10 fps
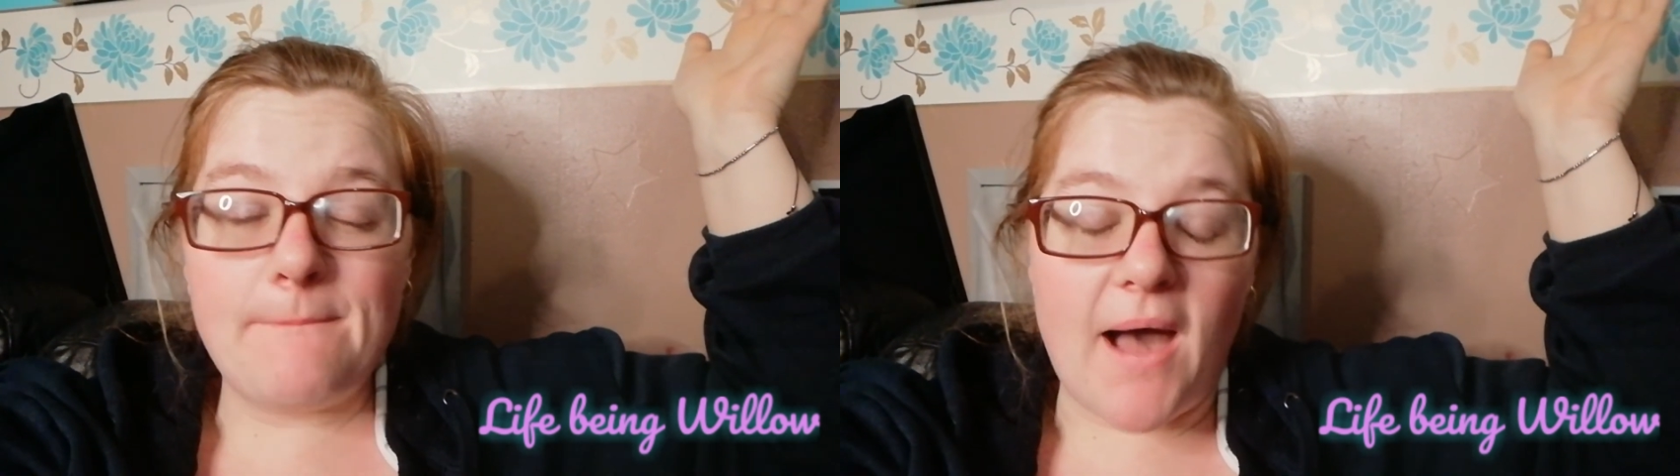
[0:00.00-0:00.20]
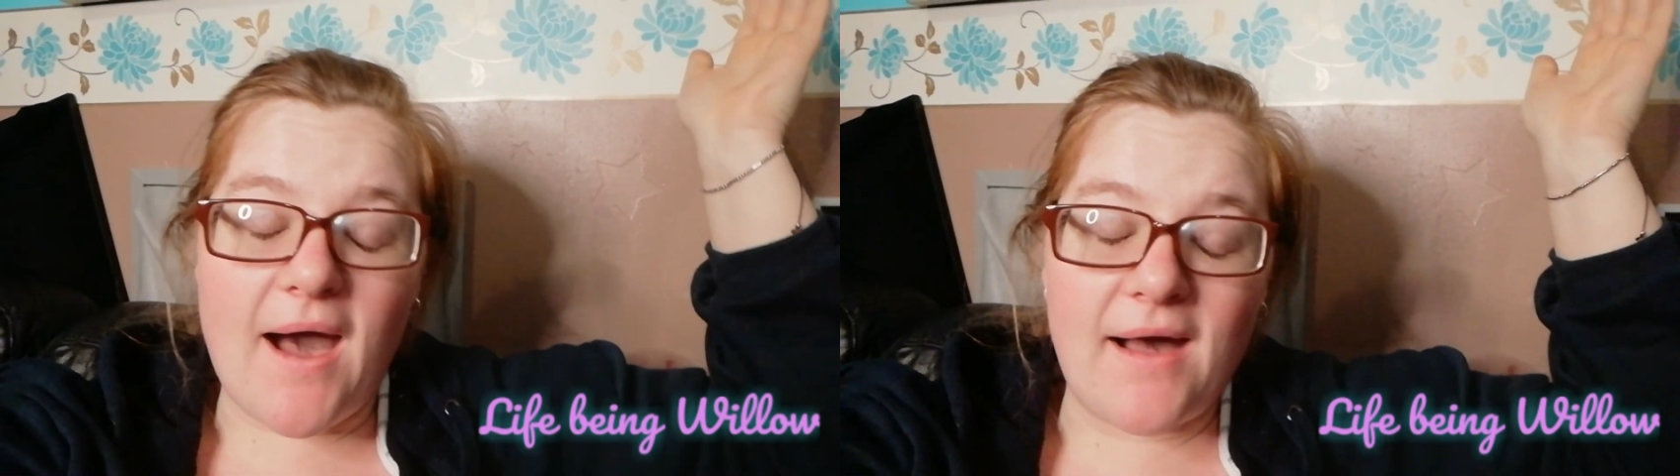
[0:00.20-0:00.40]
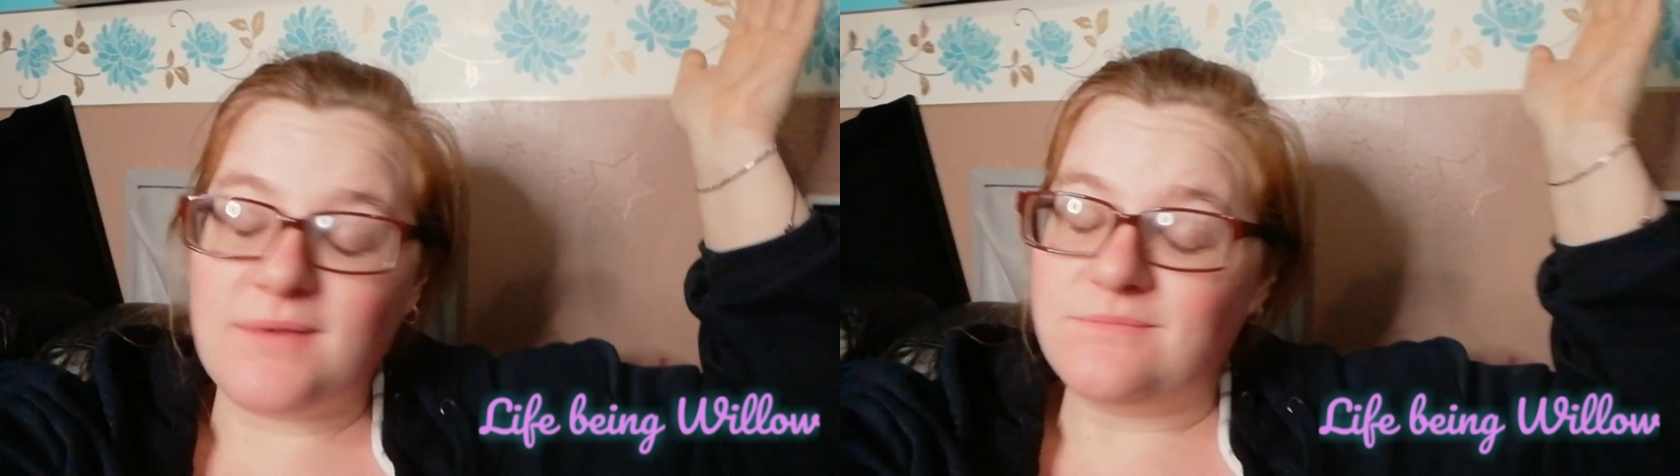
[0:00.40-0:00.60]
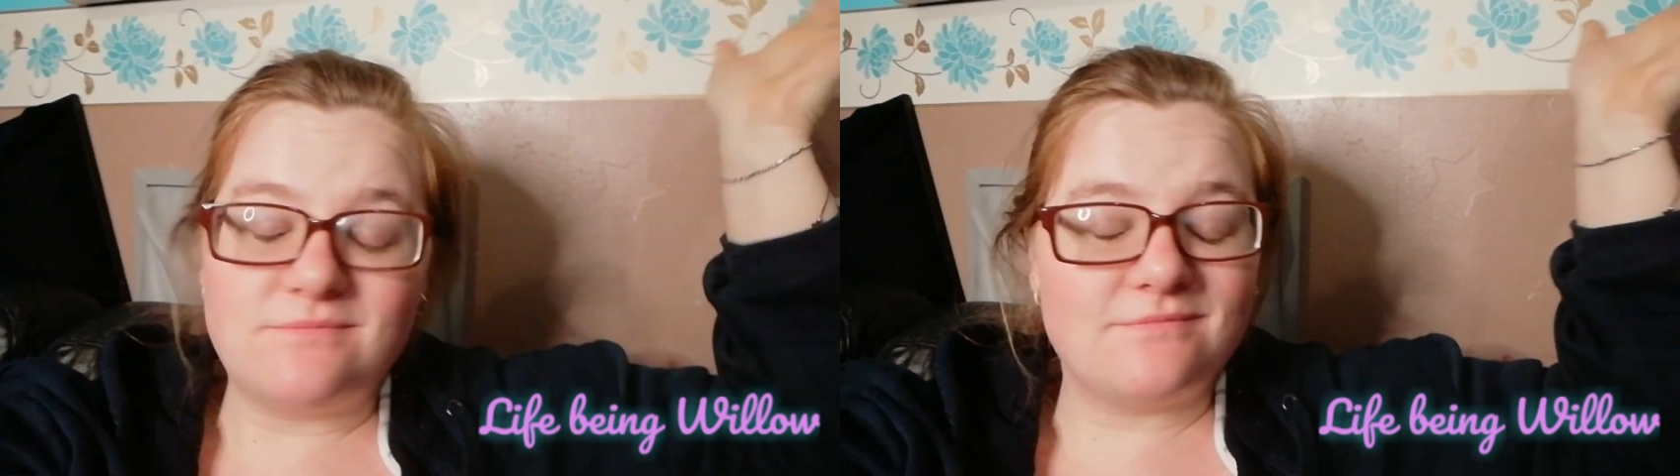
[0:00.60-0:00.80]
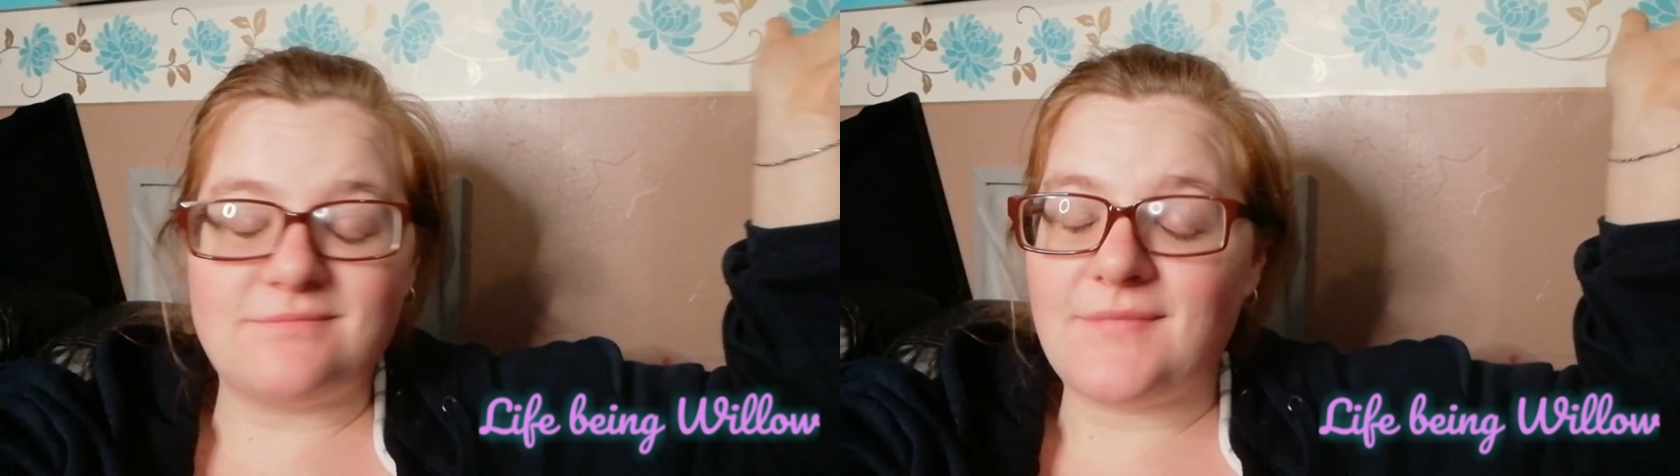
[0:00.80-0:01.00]
but
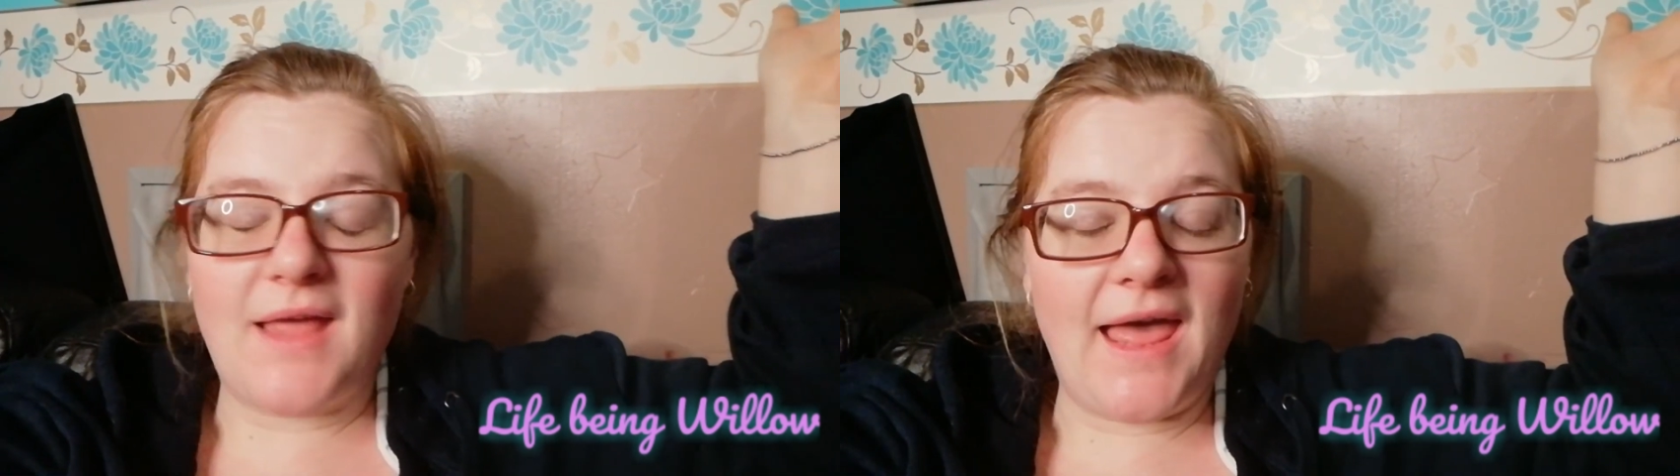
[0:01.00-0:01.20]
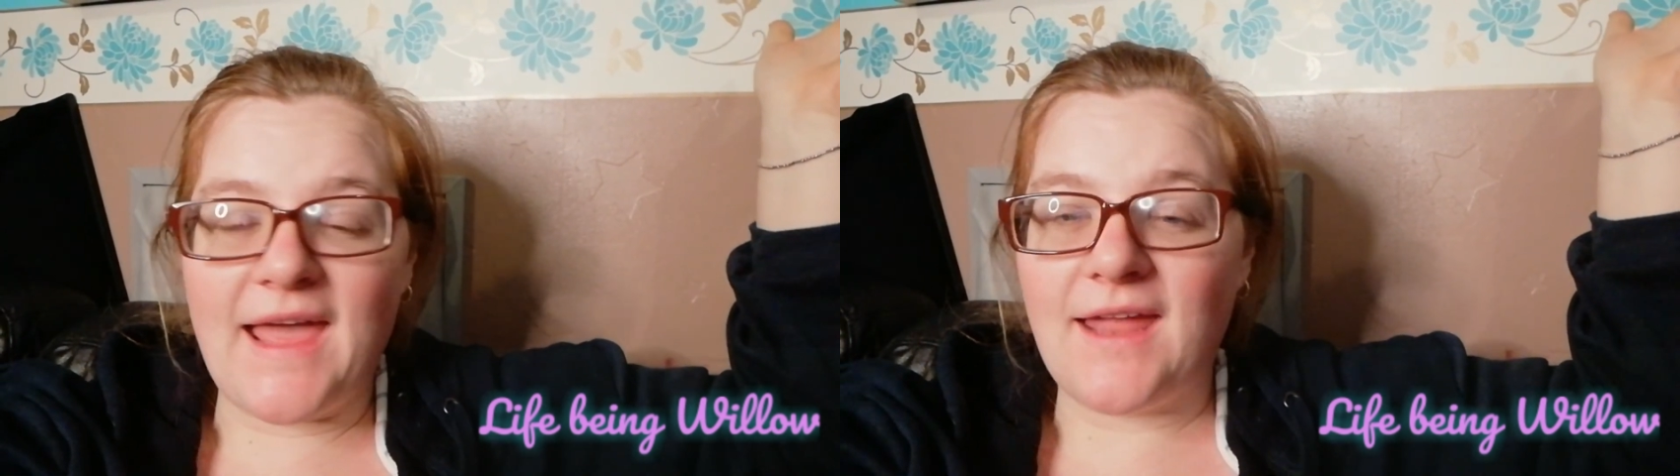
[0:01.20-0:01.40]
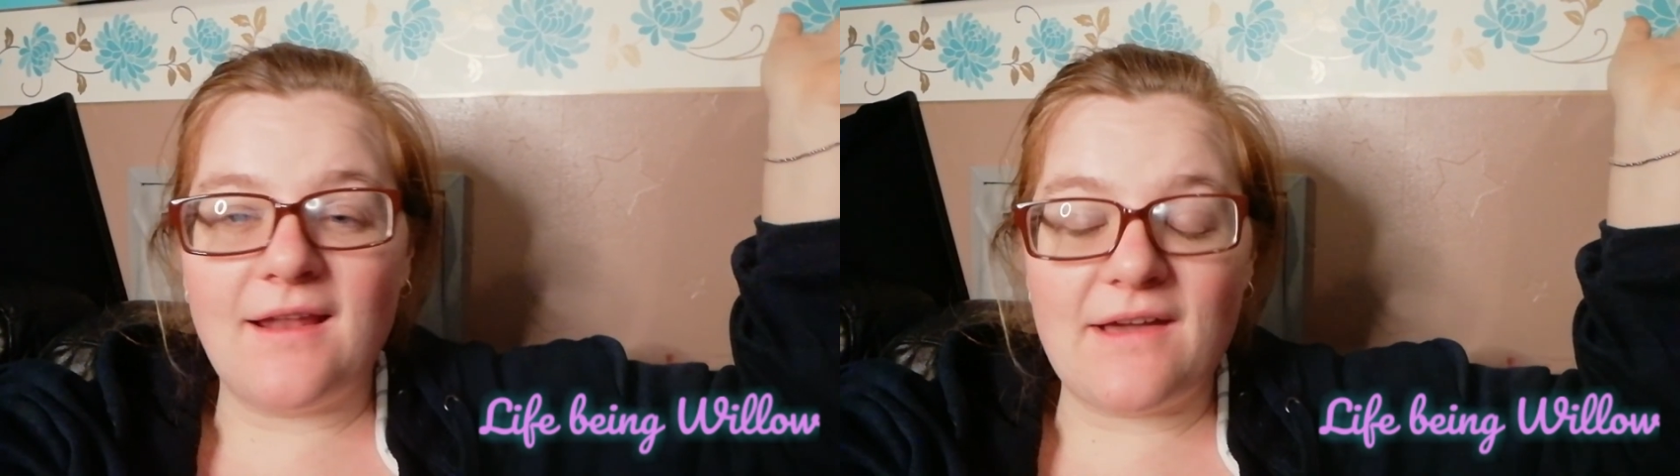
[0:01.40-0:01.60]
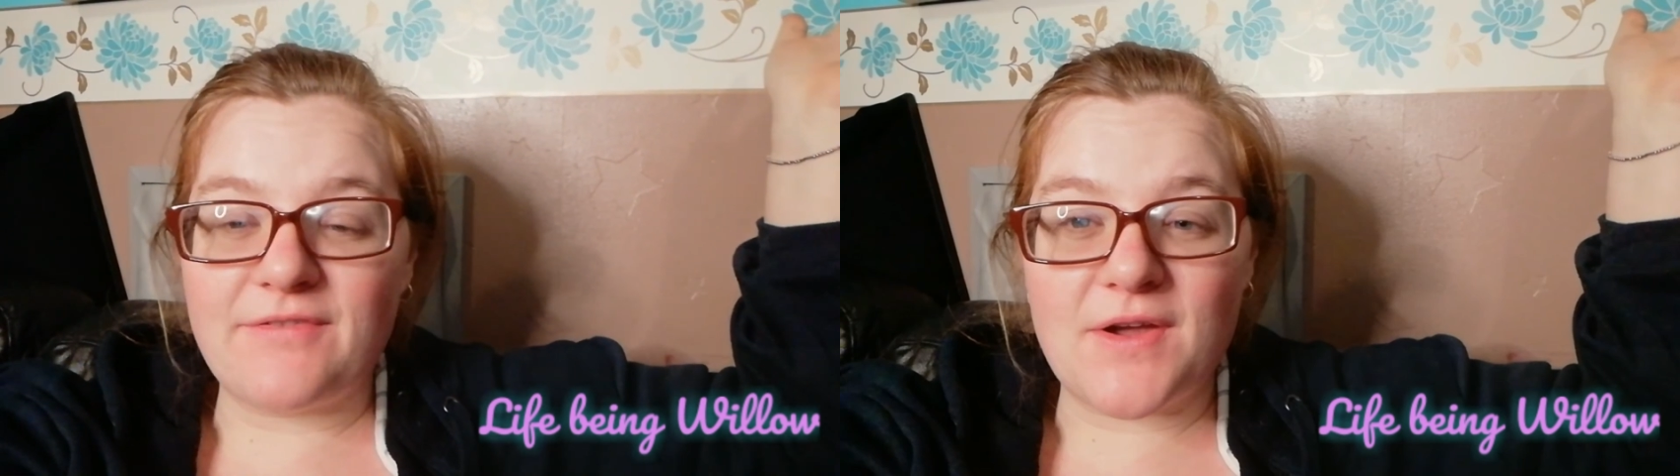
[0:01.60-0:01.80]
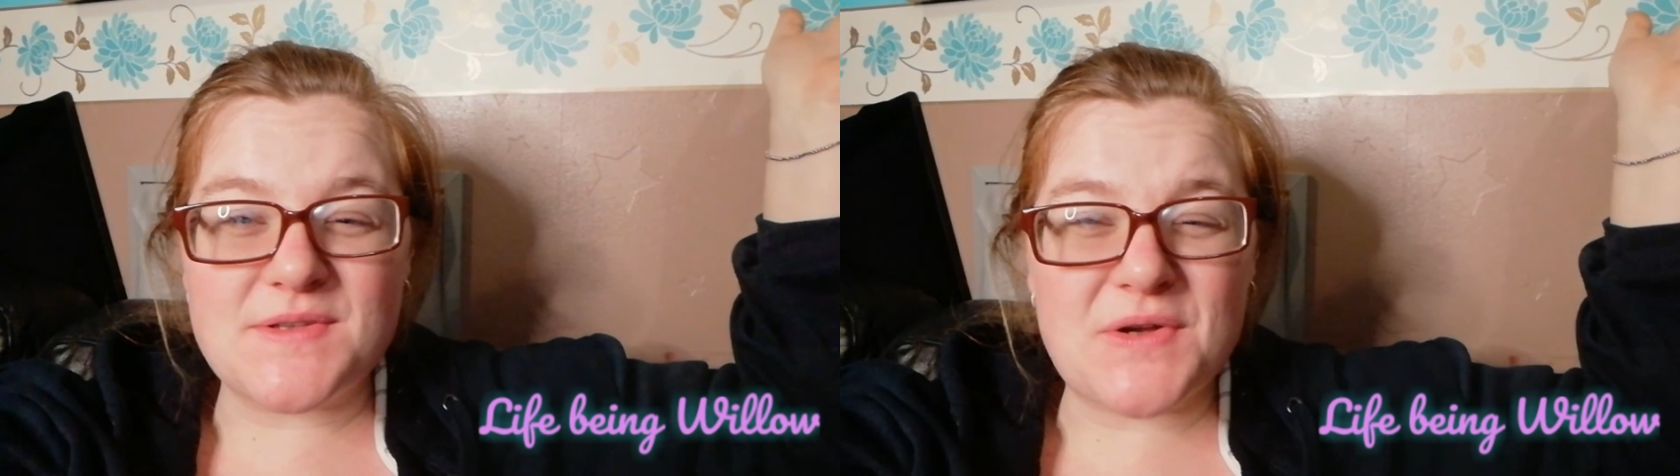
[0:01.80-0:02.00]
hey,
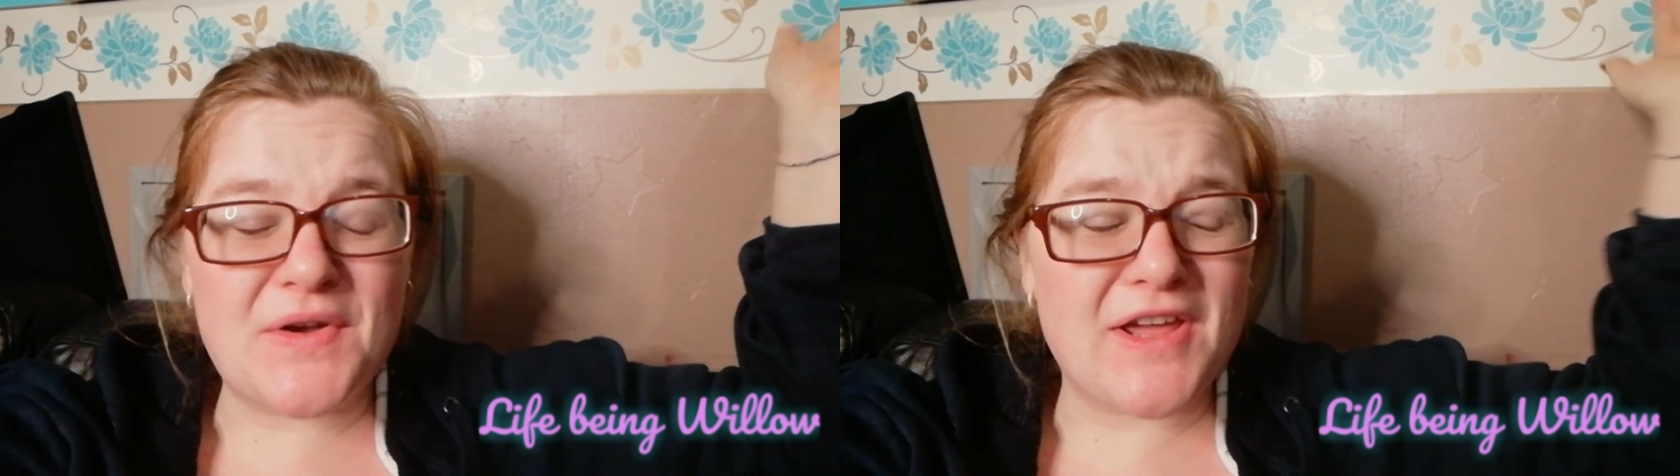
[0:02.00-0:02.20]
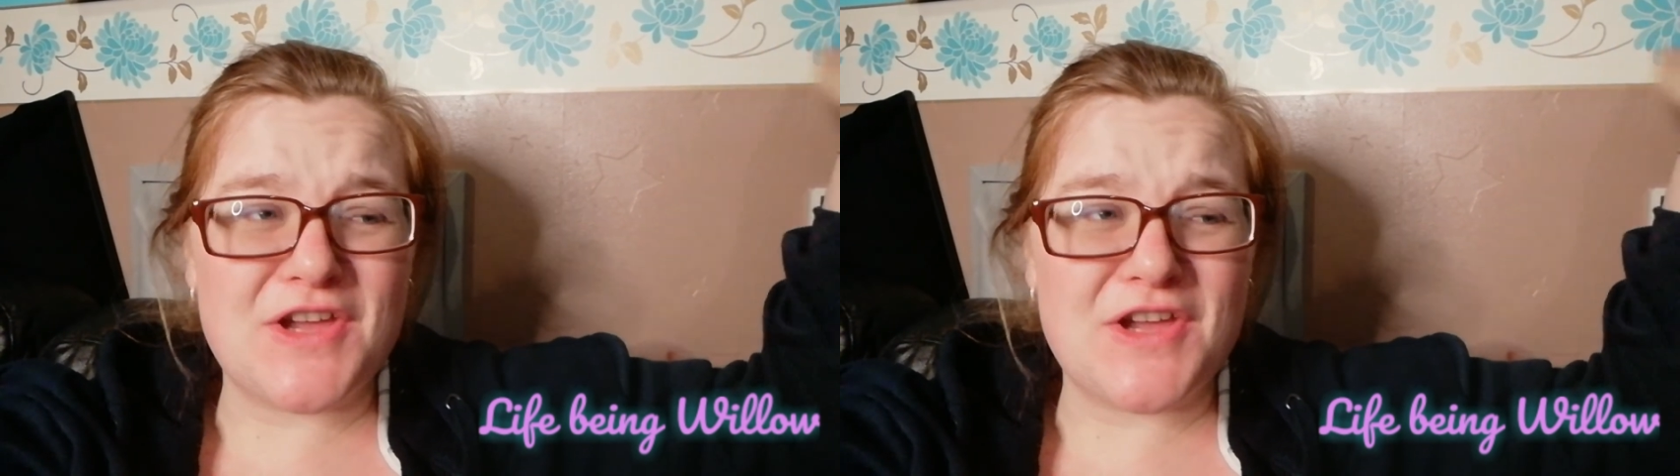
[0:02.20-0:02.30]
life goes on.